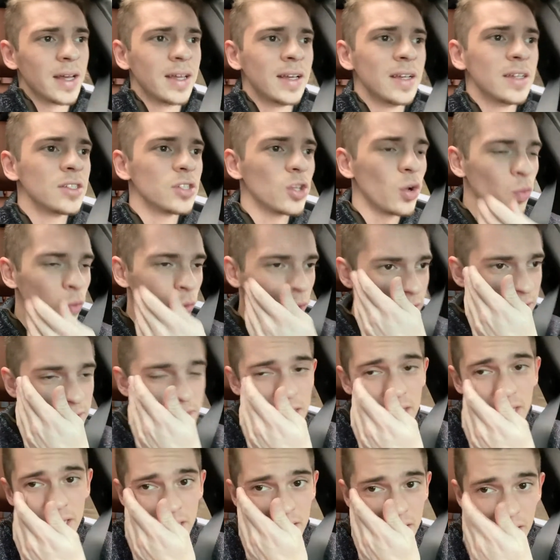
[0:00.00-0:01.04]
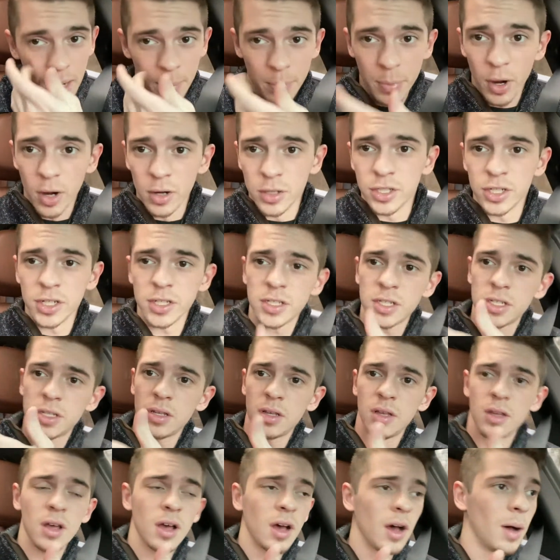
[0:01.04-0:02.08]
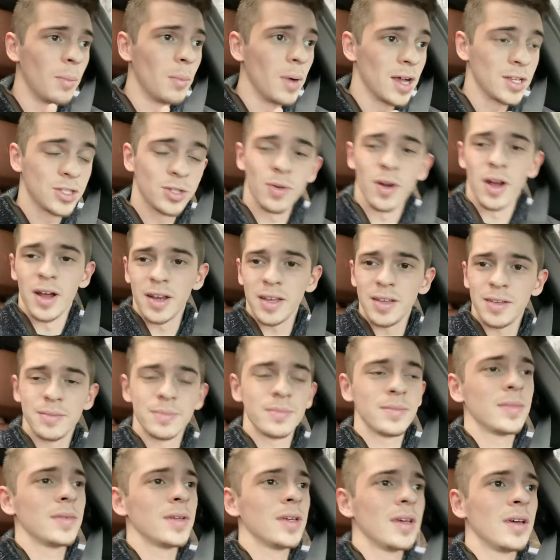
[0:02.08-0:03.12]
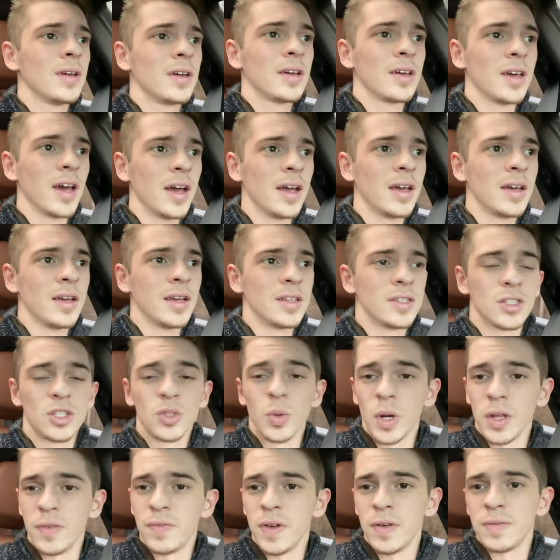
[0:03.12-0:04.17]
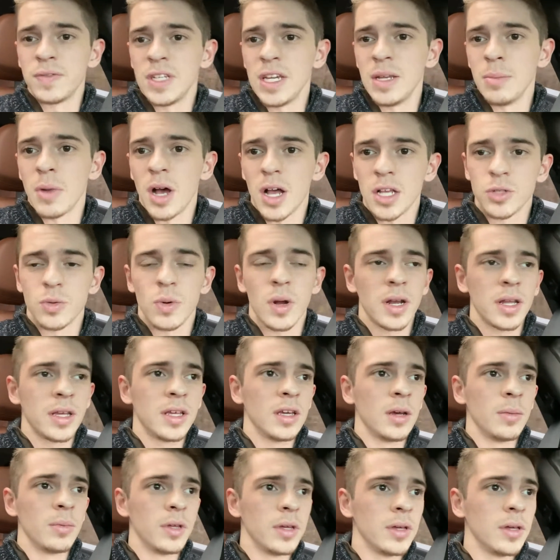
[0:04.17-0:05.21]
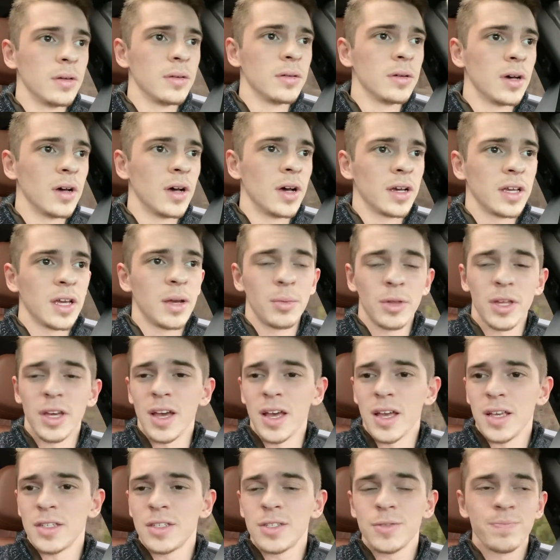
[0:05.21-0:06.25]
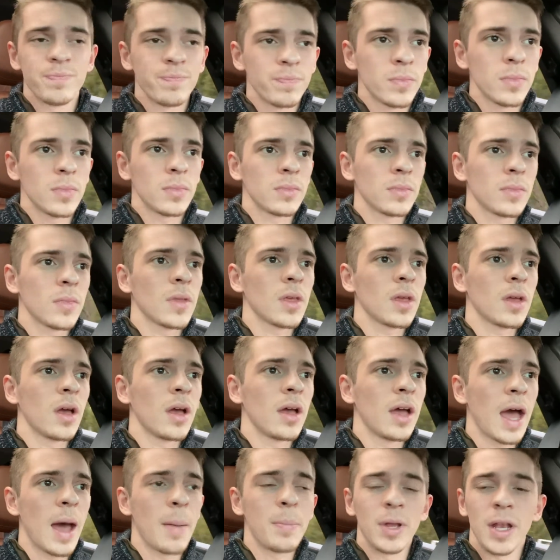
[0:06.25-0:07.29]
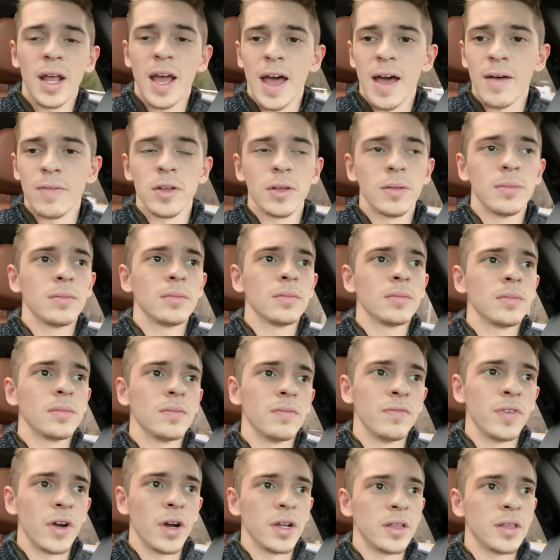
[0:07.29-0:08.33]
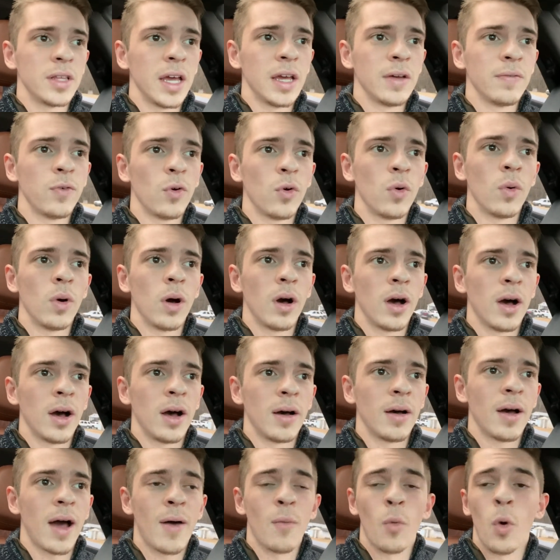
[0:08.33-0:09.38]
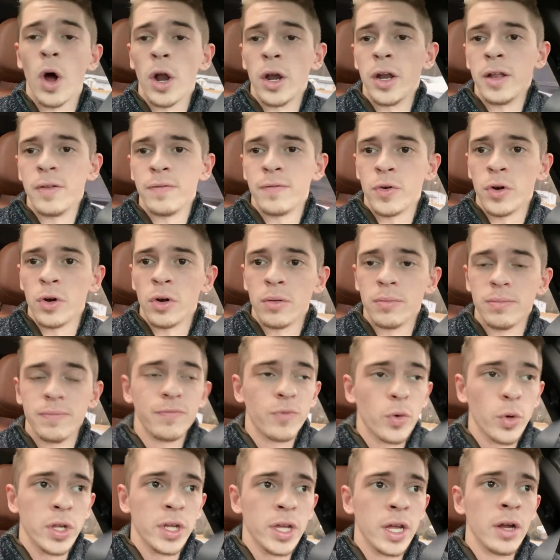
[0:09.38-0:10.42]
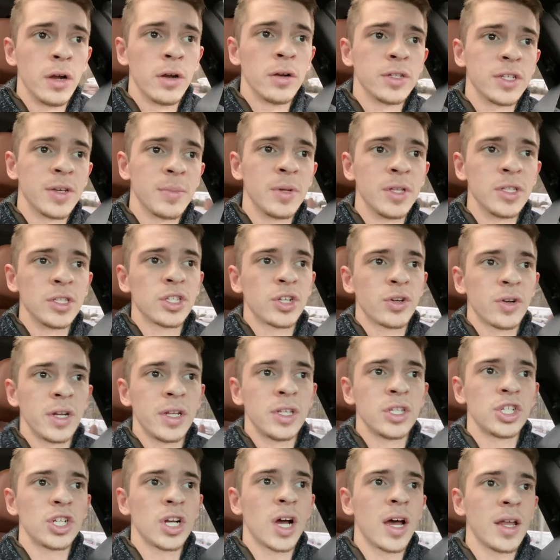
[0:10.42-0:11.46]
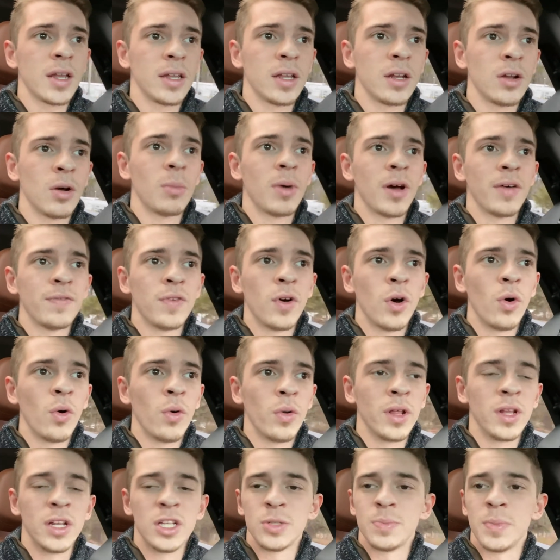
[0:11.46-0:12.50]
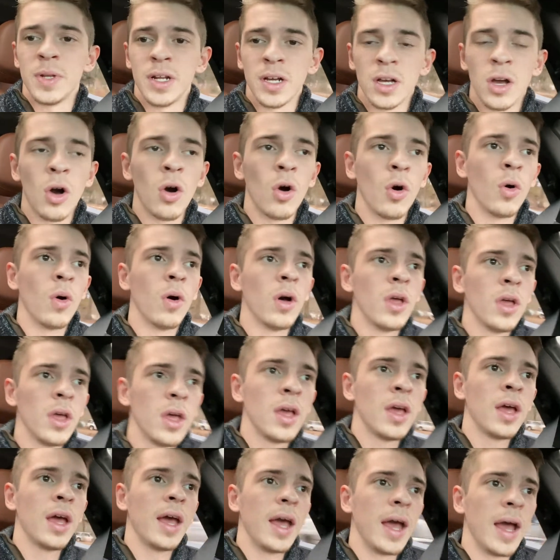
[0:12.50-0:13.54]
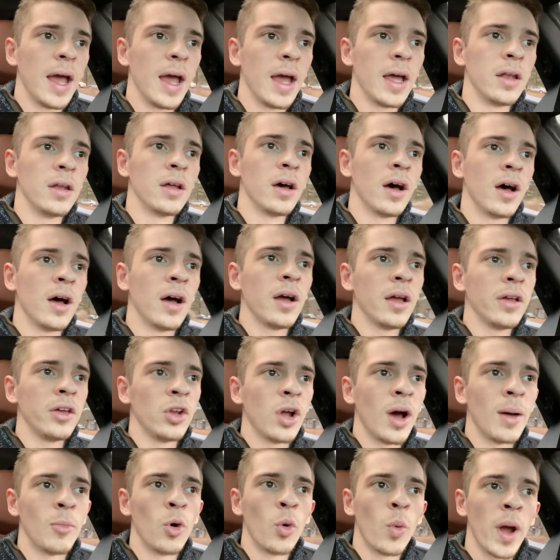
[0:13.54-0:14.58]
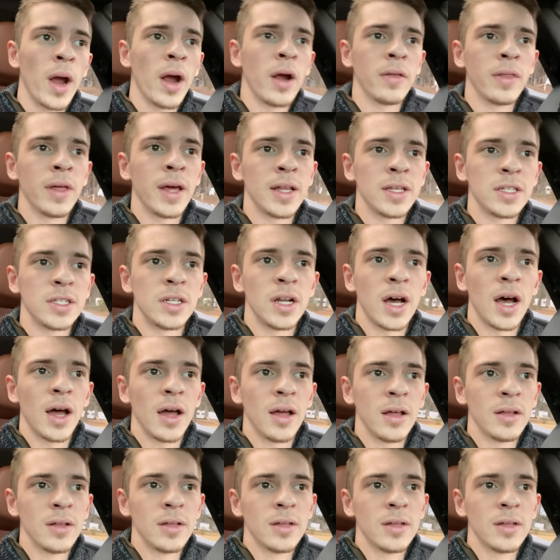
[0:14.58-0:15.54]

So recently I purchased a Maserati. Okay, it's a 2015 Maserati Ghibli S. Happy to have it. Very thankful. I wanted it for years. I've been screenshotting it on my phone, and it's been a goal. And I'm aware that it's not